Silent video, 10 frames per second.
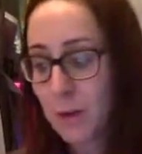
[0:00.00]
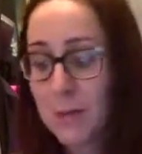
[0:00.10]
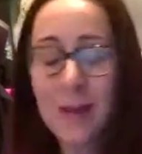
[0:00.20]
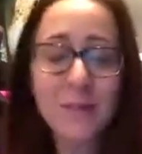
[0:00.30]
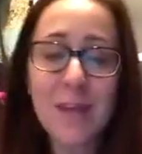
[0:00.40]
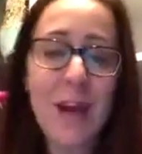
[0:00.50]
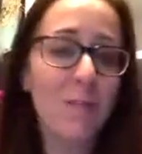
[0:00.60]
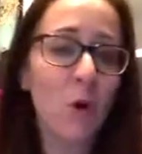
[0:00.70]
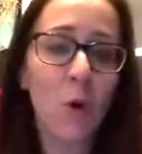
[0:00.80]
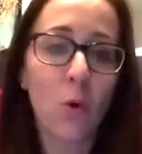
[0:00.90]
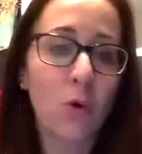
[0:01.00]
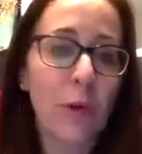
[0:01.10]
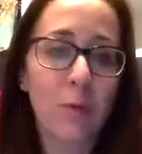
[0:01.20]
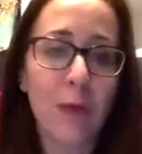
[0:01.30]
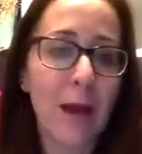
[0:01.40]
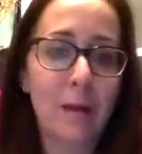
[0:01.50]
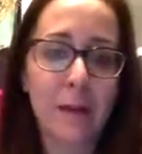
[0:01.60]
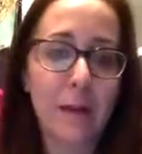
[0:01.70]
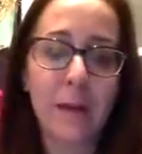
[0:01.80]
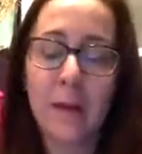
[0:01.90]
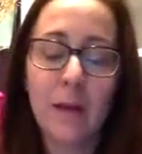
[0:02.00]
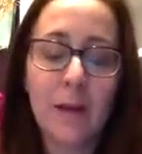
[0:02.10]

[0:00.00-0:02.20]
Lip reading: We might have to have a whole like reality